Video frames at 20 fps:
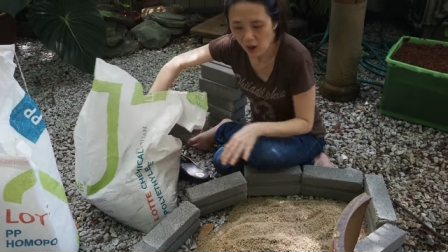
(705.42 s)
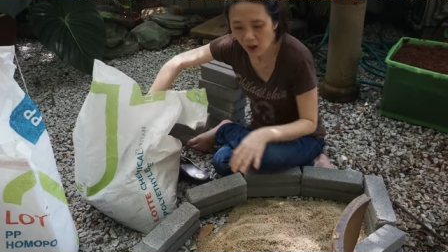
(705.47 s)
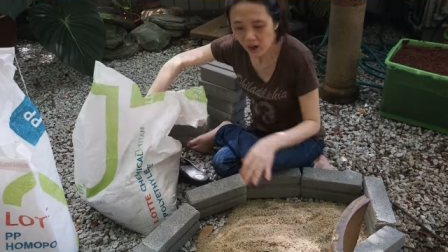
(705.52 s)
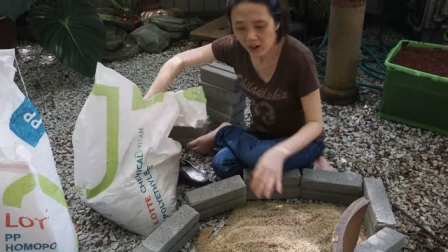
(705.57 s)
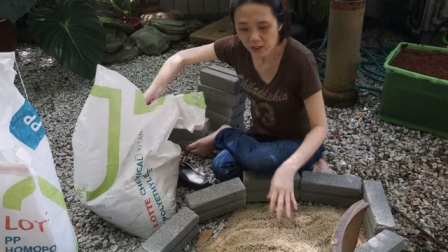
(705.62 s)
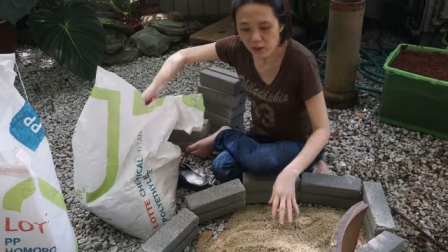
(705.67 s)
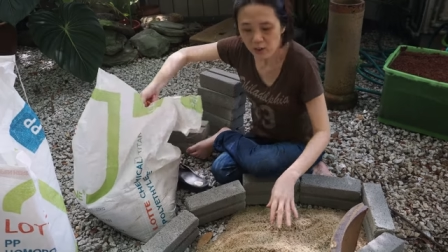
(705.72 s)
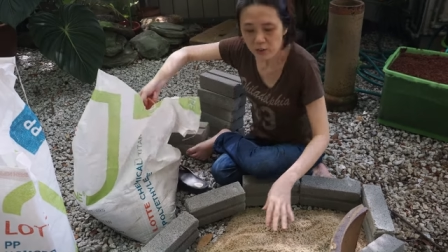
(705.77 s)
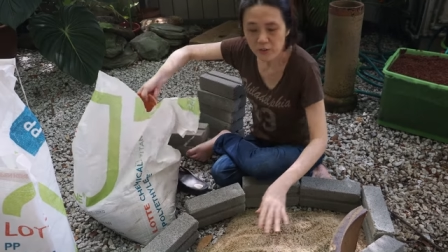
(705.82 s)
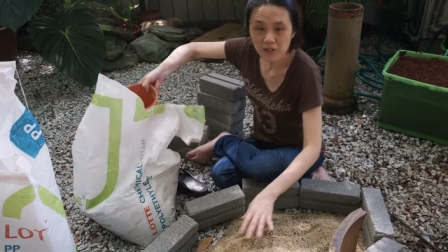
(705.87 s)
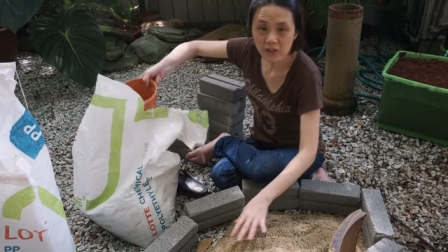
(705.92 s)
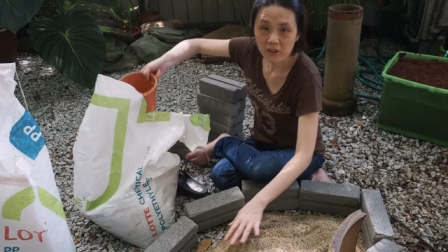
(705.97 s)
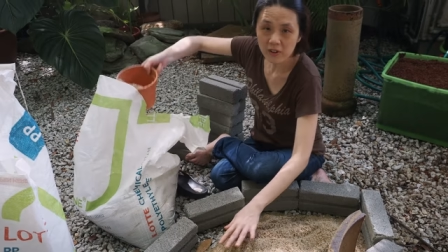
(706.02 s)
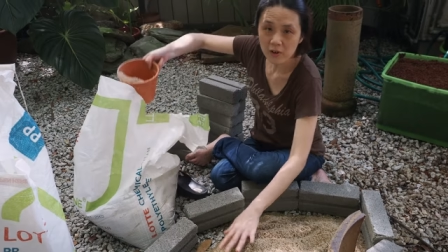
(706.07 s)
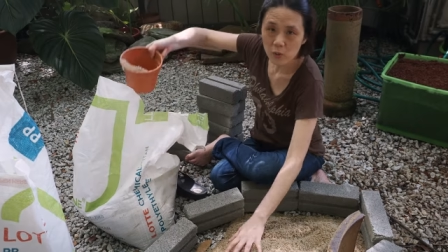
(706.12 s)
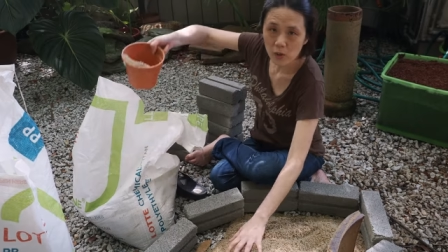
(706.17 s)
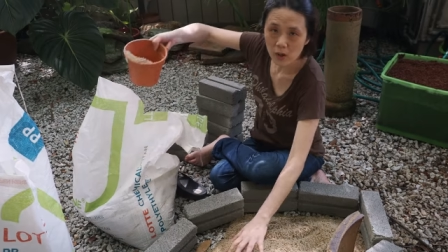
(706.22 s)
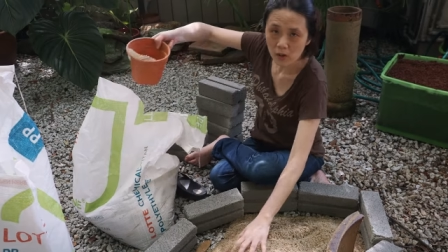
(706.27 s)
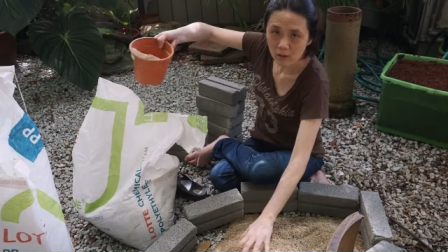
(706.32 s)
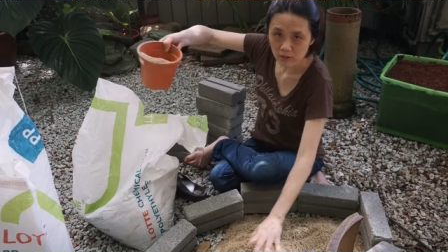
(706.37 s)
I could
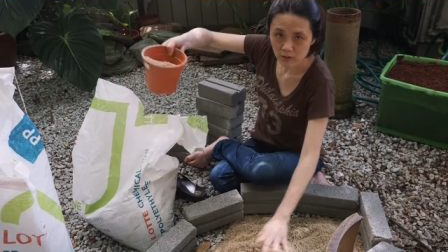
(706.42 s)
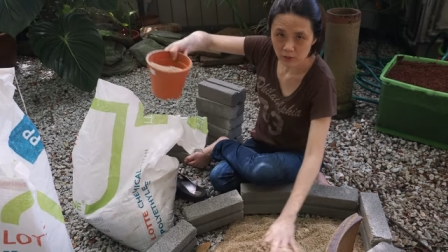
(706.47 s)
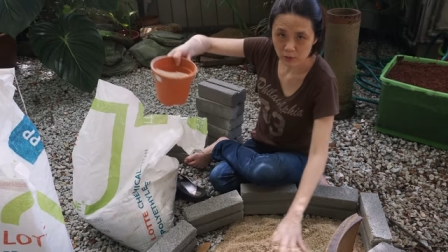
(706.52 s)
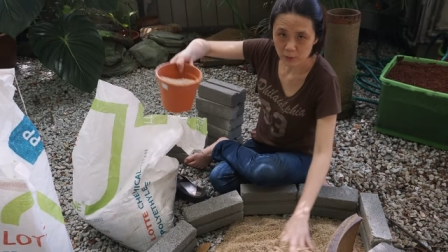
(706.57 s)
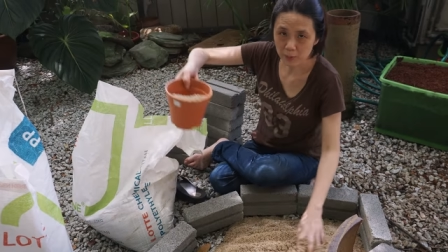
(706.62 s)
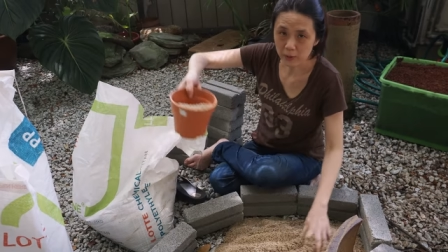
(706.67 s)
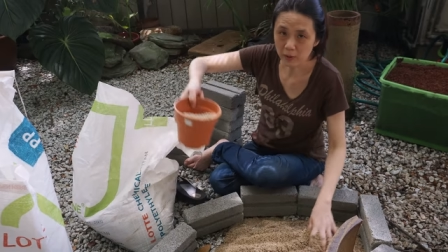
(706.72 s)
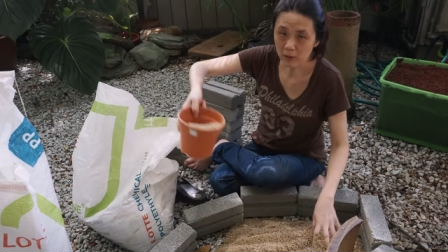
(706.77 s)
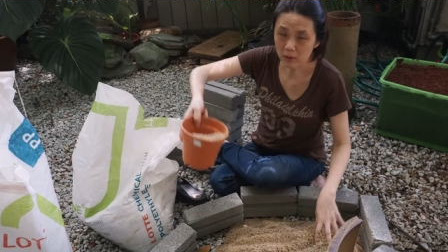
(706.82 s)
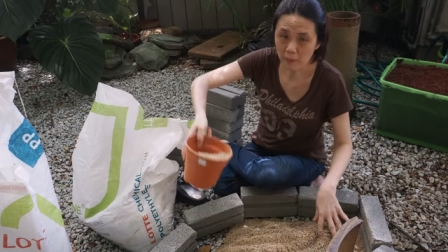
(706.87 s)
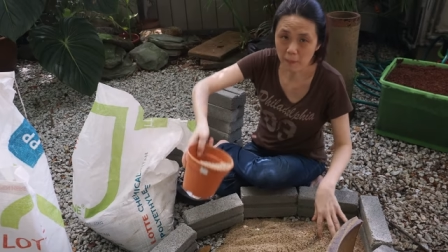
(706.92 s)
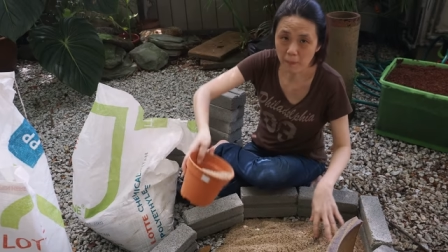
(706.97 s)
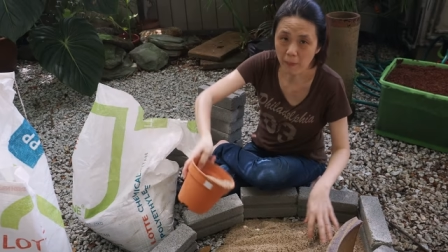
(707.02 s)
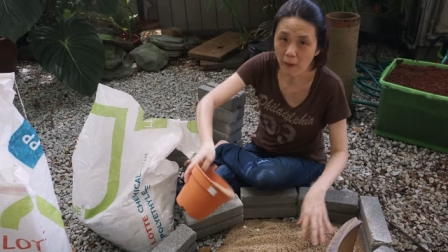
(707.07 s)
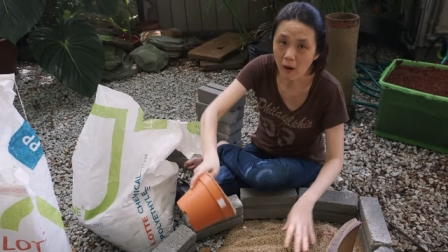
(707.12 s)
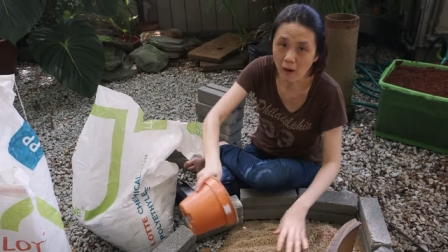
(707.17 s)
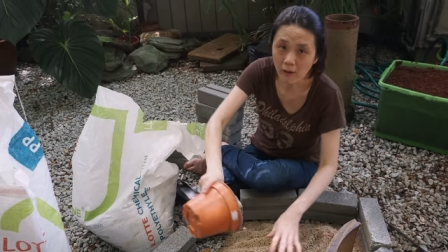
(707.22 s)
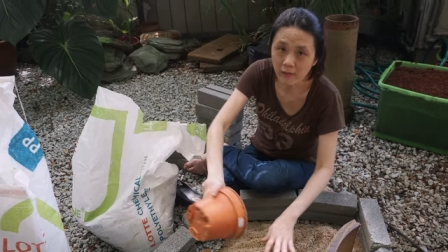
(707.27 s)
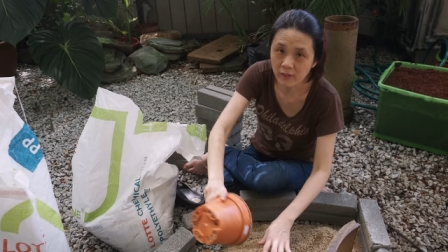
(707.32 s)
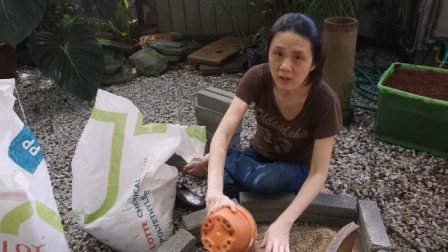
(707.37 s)
very well just build a
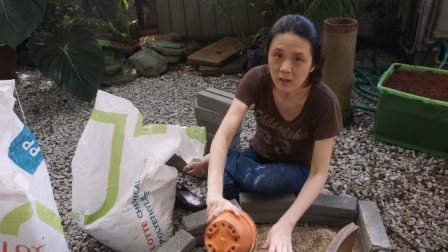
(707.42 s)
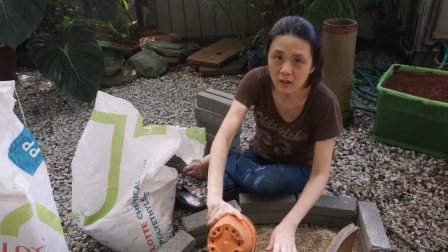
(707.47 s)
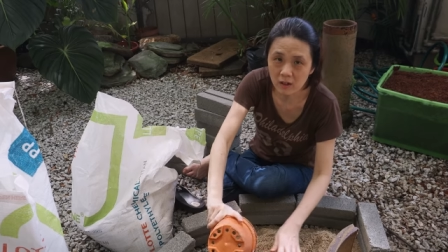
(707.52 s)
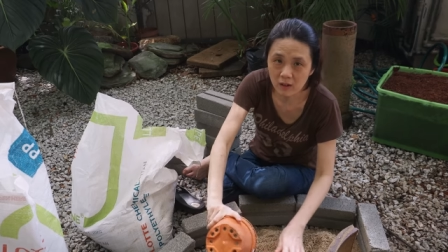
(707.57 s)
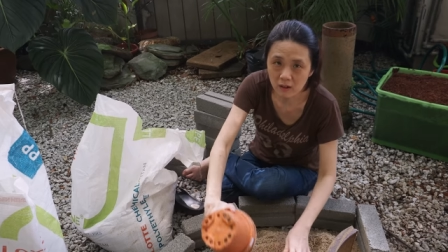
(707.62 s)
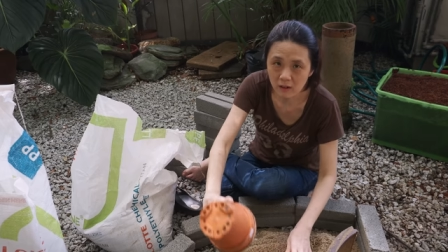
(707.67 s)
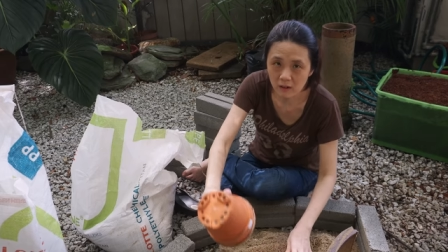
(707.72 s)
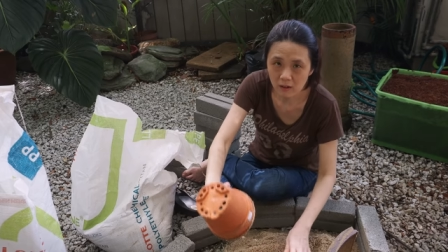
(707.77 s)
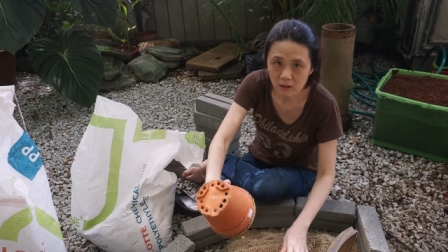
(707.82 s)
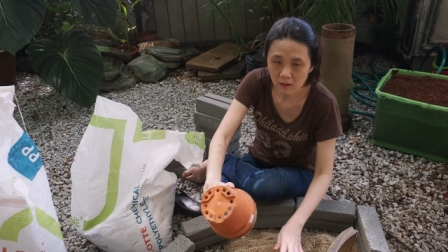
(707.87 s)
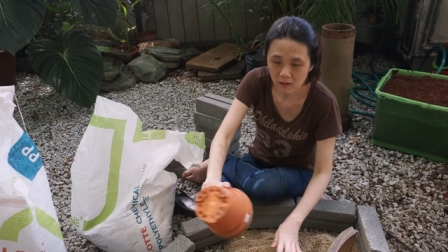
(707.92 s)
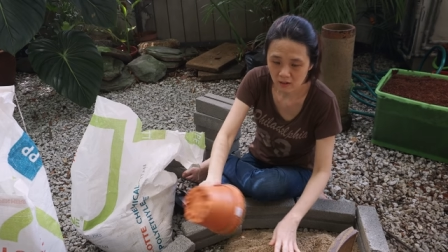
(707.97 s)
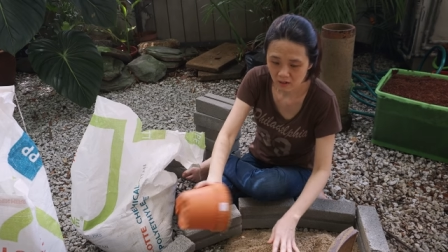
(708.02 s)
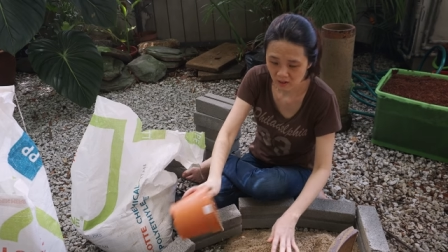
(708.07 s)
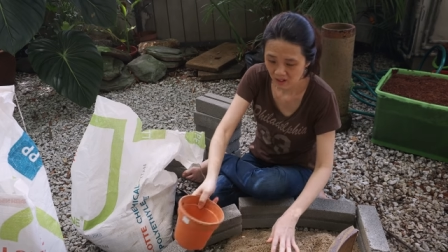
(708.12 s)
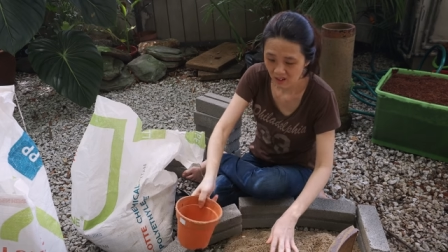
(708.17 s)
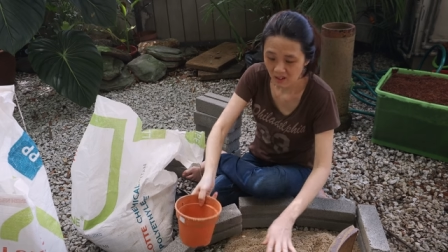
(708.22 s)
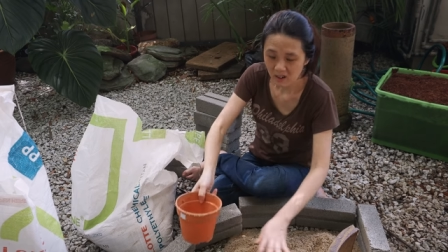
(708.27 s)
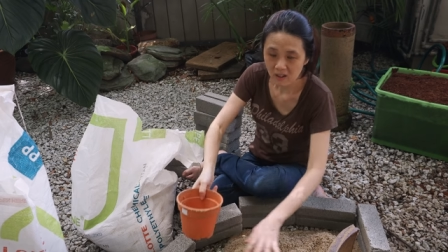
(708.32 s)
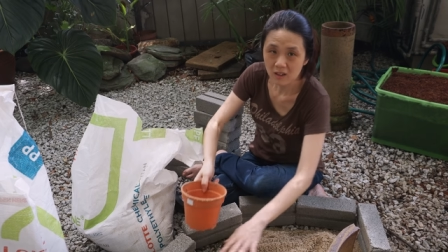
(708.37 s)
pond here
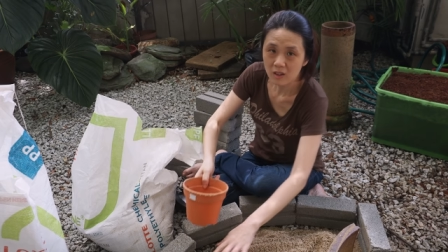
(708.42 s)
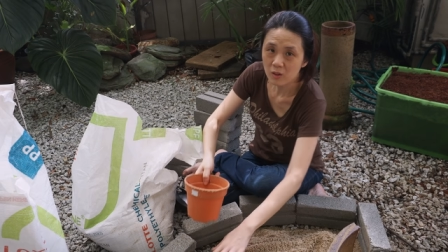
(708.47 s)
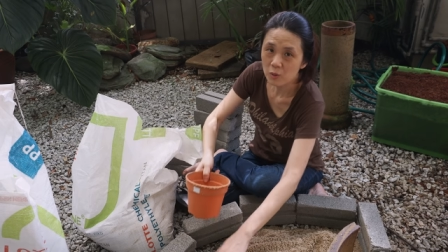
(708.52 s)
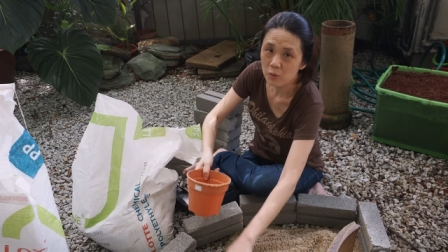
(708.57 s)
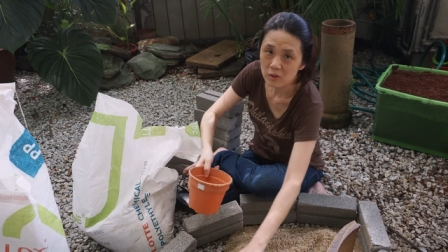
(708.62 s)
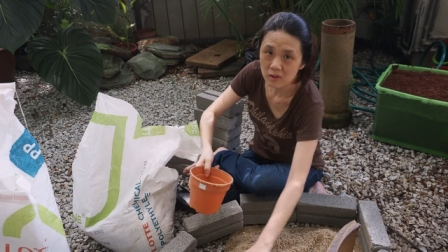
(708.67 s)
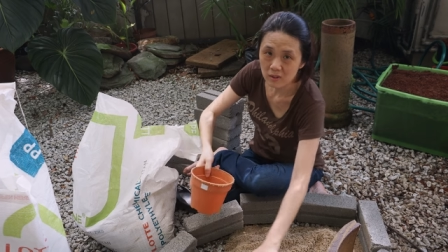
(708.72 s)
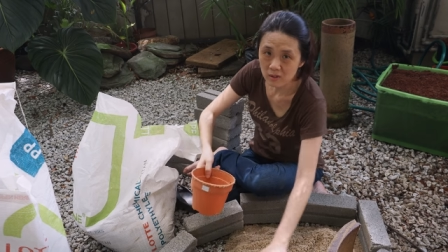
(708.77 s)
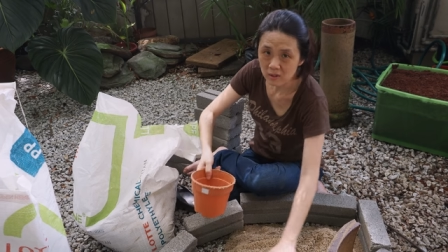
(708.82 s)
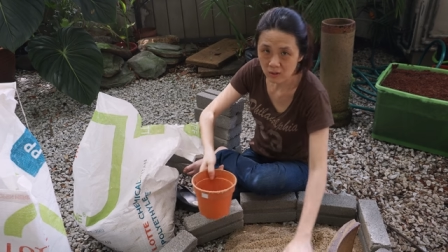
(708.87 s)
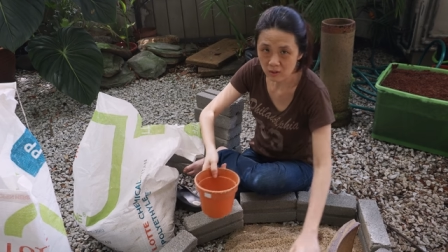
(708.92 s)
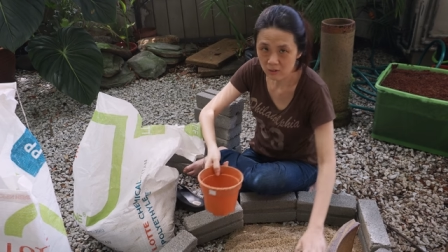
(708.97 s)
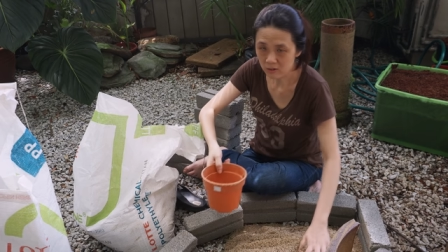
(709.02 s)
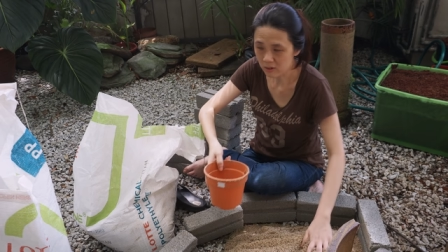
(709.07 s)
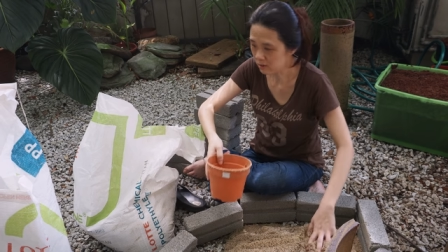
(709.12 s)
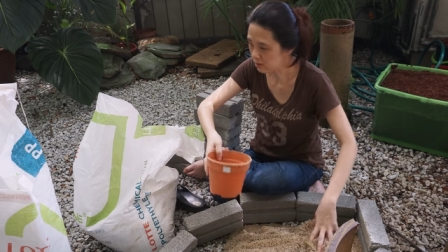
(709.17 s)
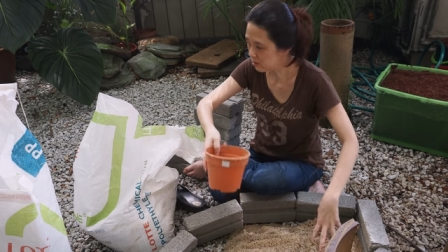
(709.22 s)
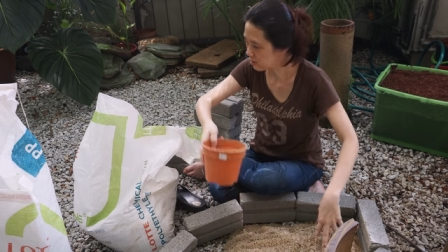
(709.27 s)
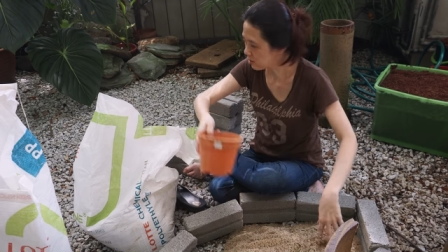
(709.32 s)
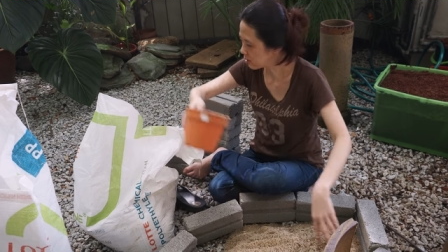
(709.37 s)
and he wouldn't
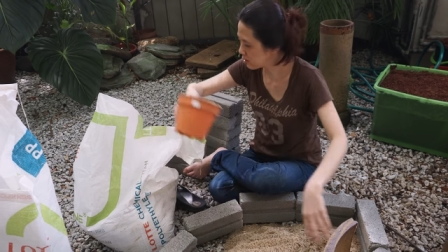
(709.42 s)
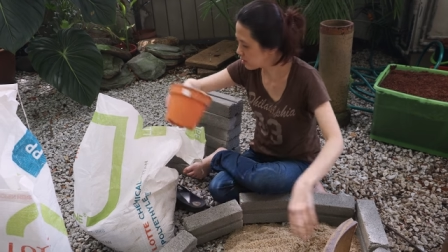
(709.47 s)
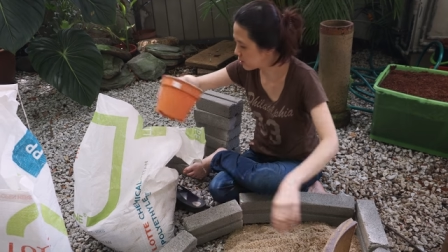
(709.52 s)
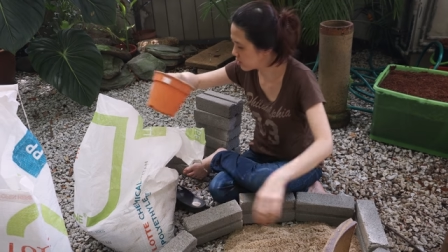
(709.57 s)
notice.